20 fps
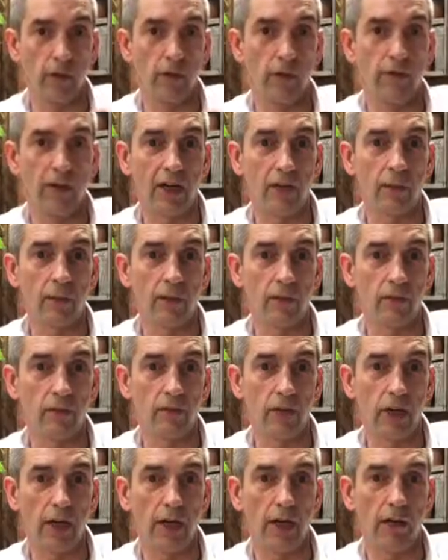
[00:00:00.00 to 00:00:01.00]
valuation
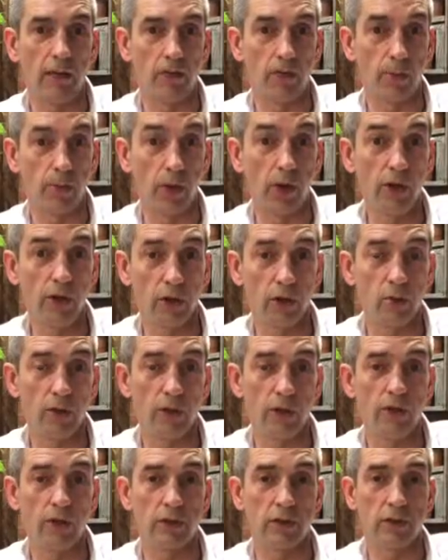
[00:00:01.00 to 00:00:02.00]
of the house, the purchase
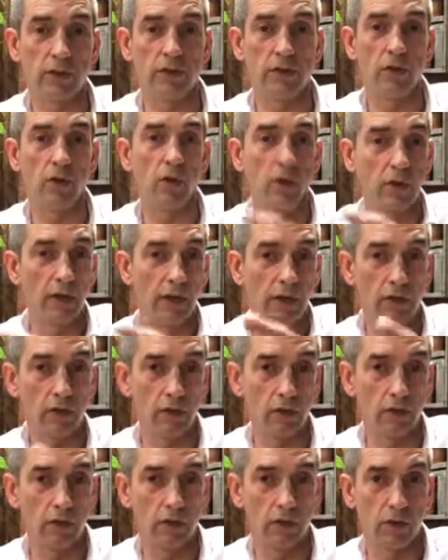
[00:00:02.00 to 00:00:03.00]
price, etc. All that
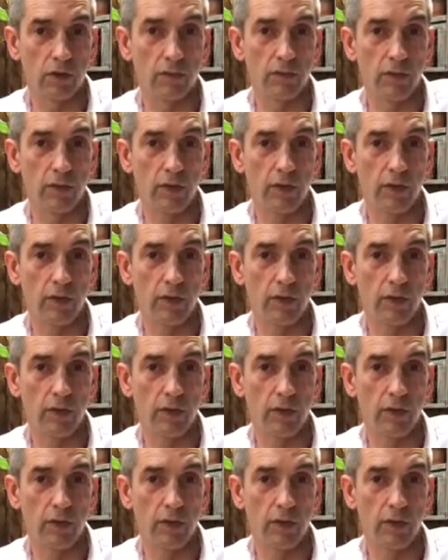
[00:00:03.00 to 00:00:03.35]
sort of stuff.